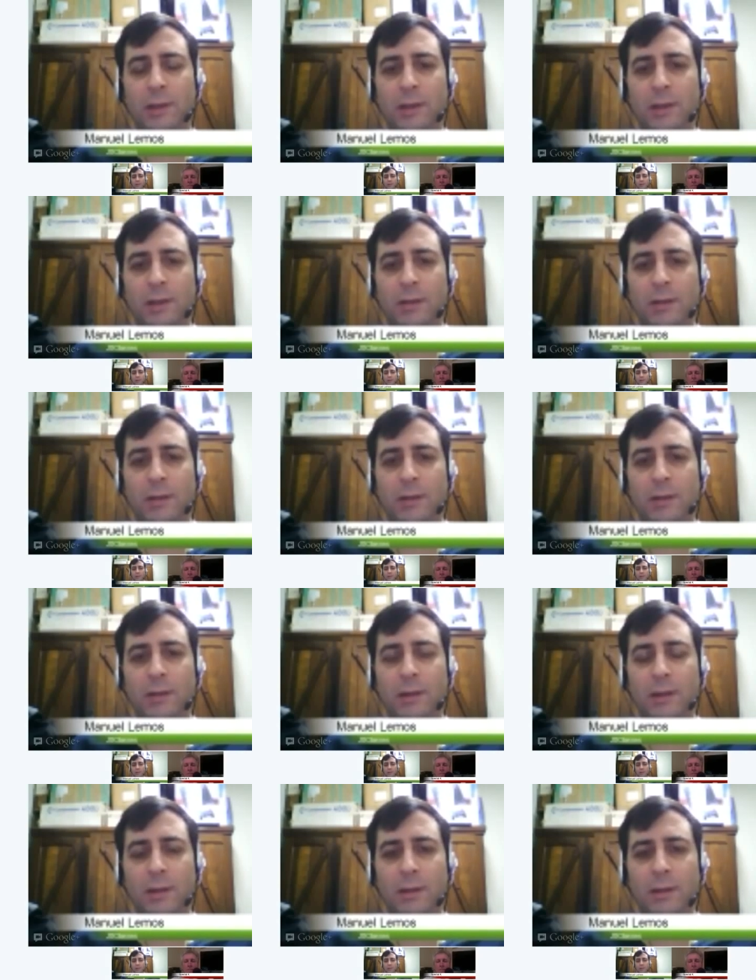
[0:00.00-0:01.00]

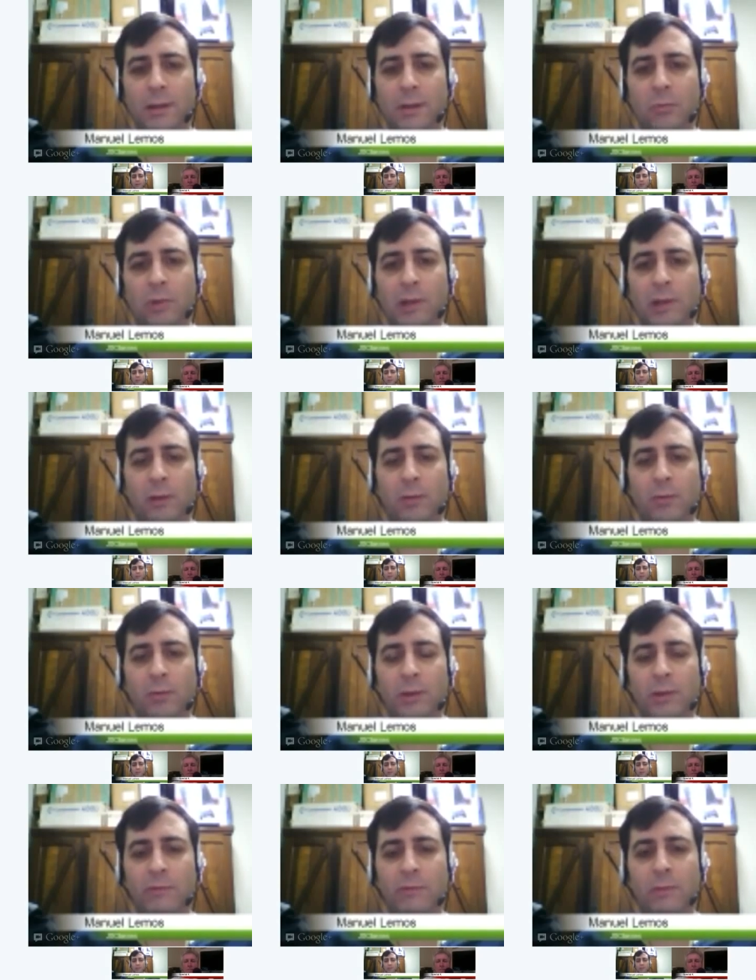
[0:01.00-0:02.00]
and they will
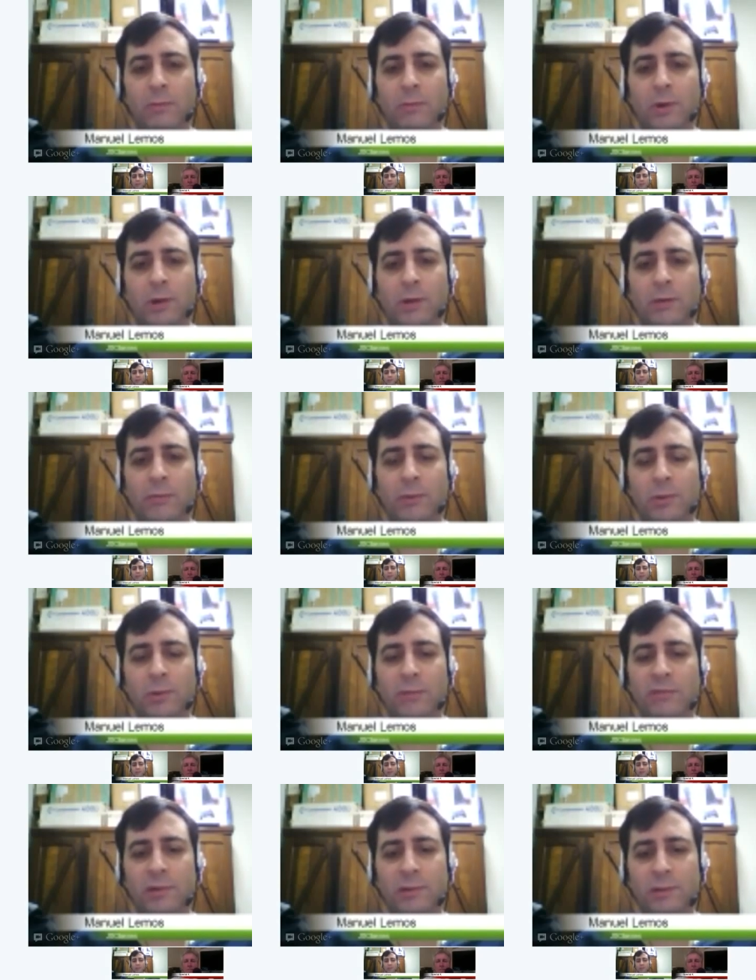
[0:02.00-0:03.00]
include even more in future
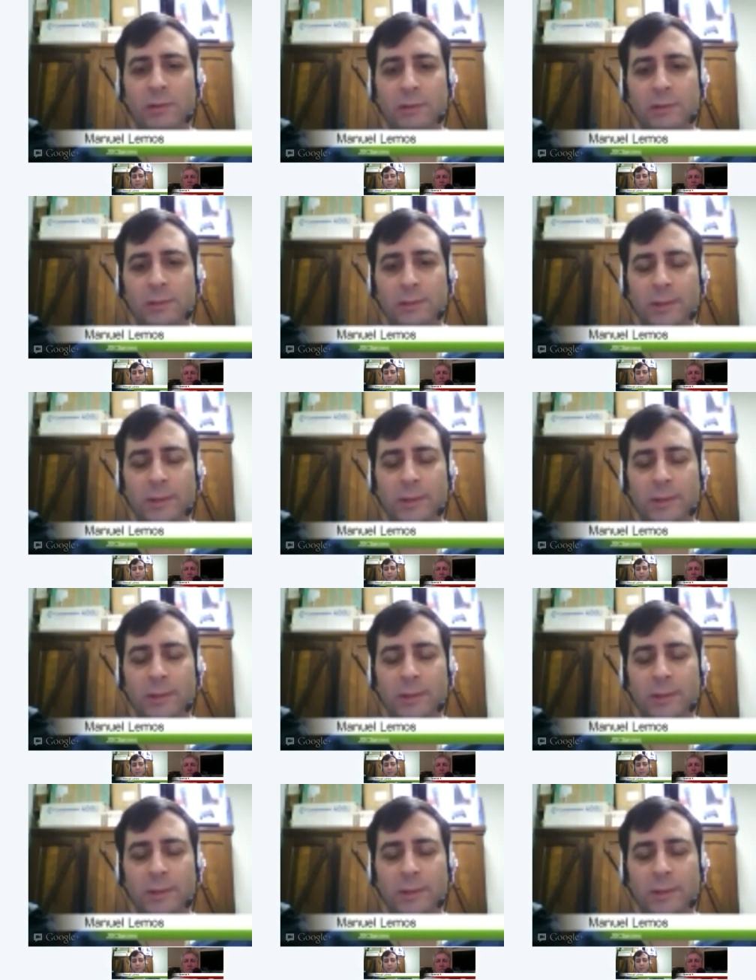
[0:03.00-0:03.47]
versions.